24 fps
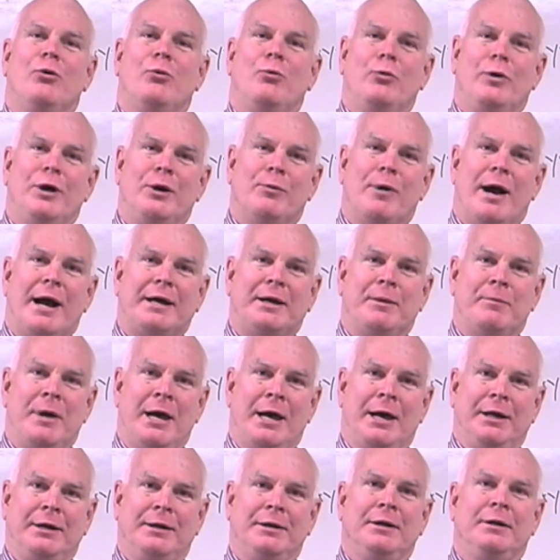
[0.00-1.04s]
We
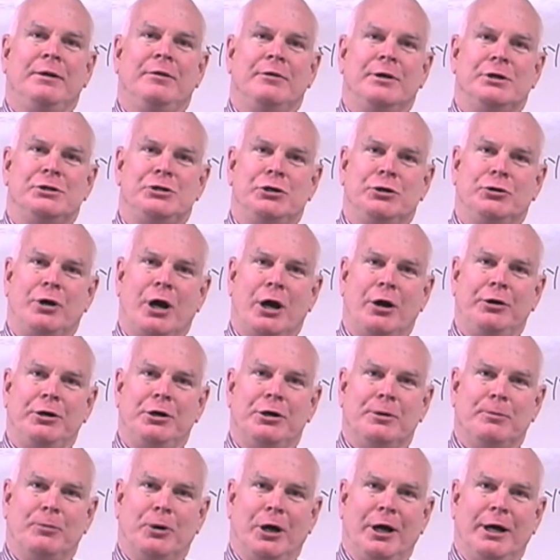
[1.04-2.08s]
recommend that you go to
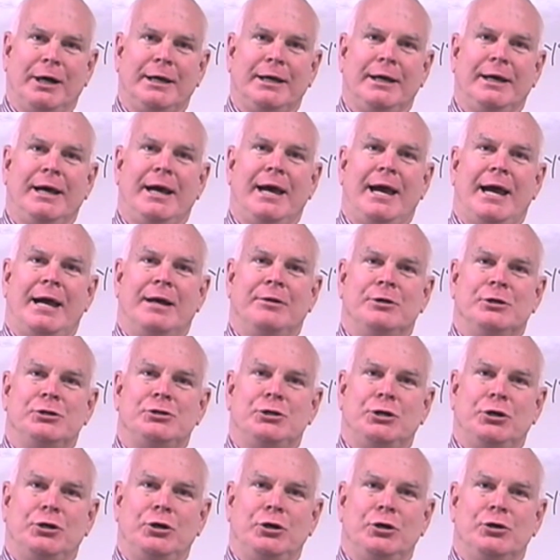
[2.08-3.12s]
your book and
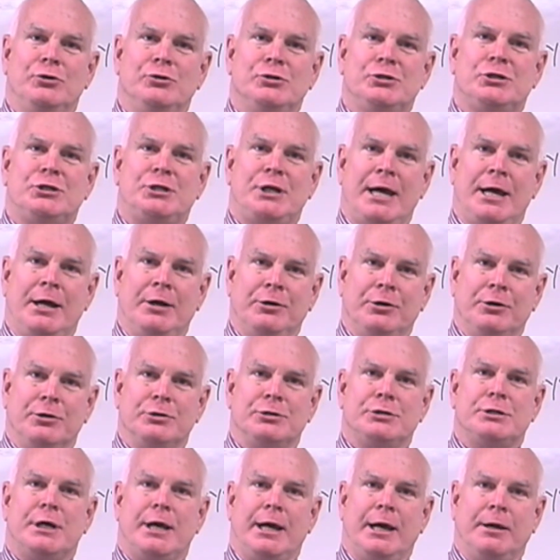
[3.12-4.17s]
that you use
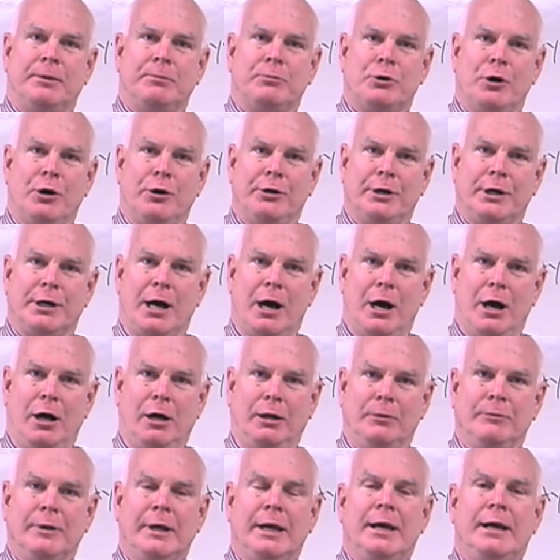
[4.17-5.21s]
standards and
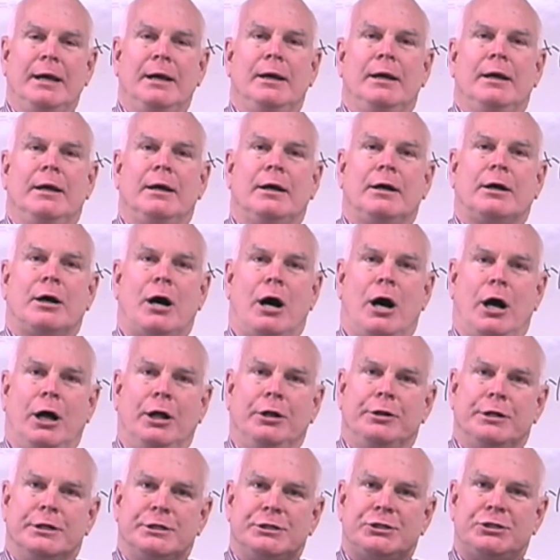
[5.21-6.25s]
protocol
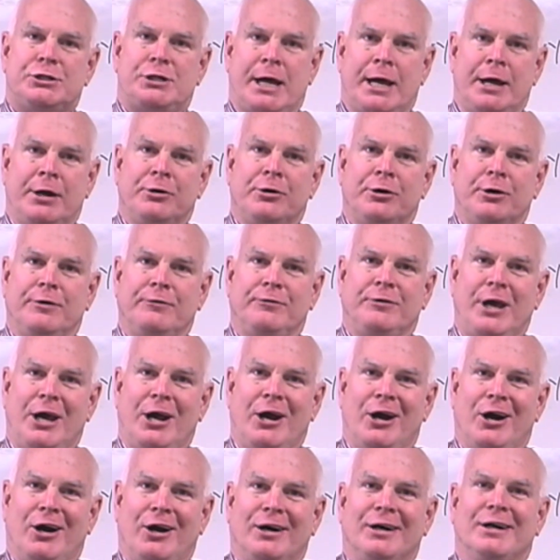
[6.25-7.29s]
called the standard of
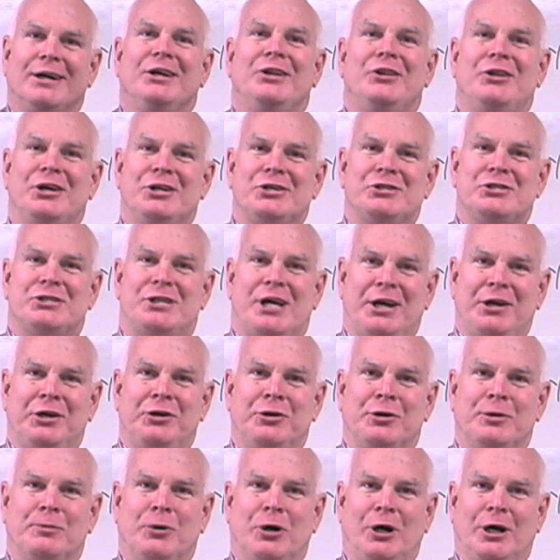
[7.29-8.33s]
care that is set in
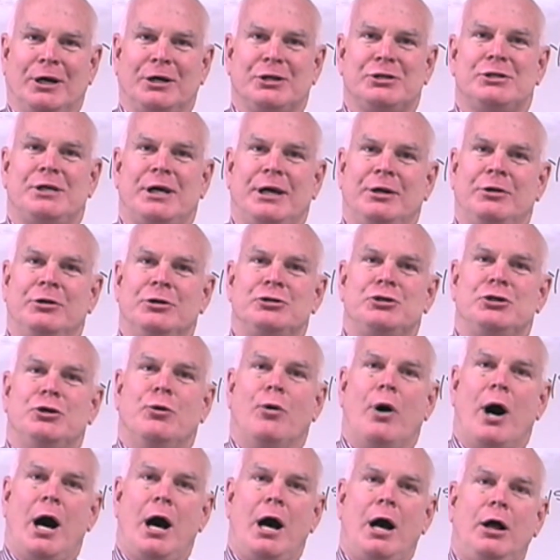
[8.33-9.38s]
your books, and that
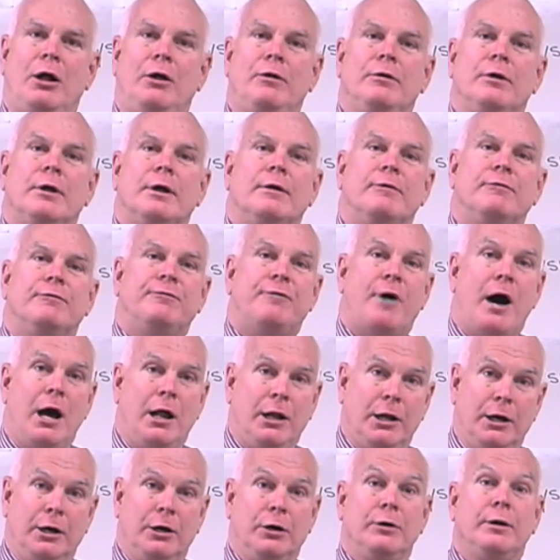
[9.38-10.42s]
you all
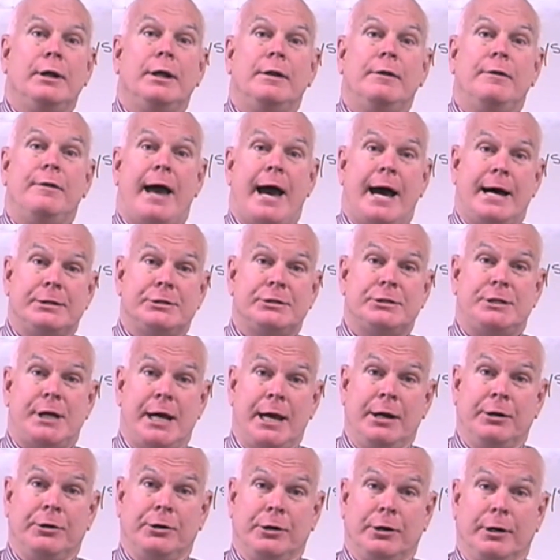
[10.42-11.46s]
follow that
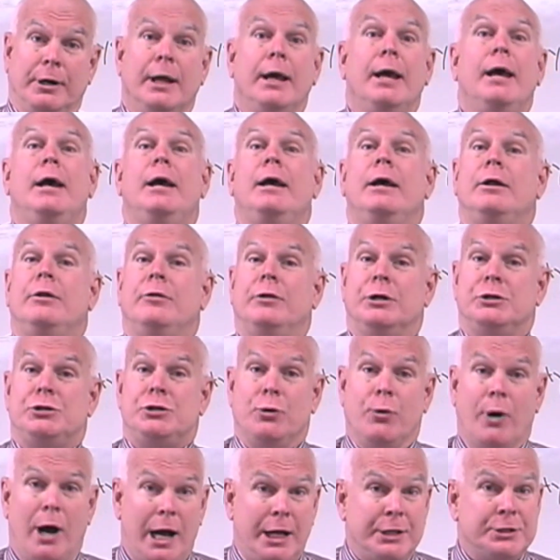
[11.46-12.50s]
standard, that
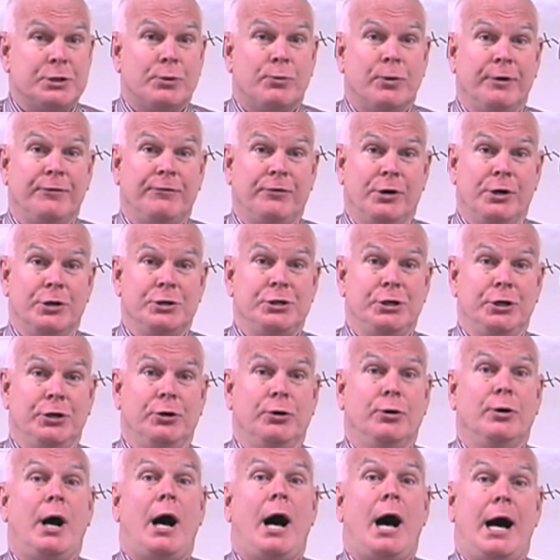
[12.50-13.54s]
you also refer
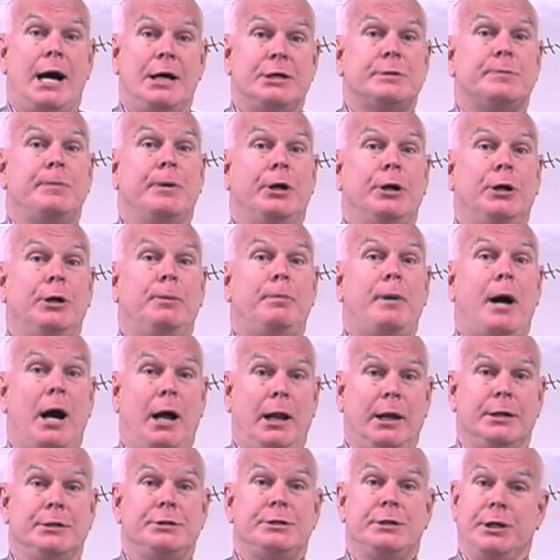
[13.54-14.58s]
to hospital
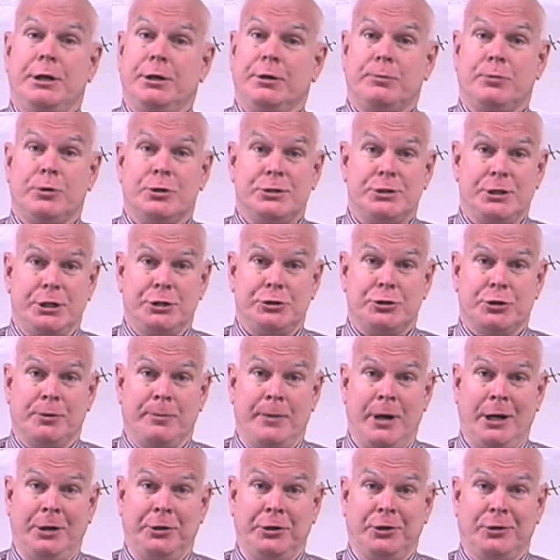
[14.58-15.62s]
policy and procedure
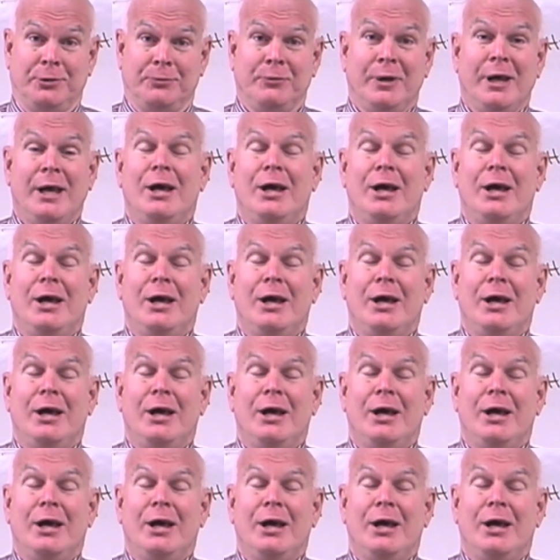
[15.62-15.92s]
manual.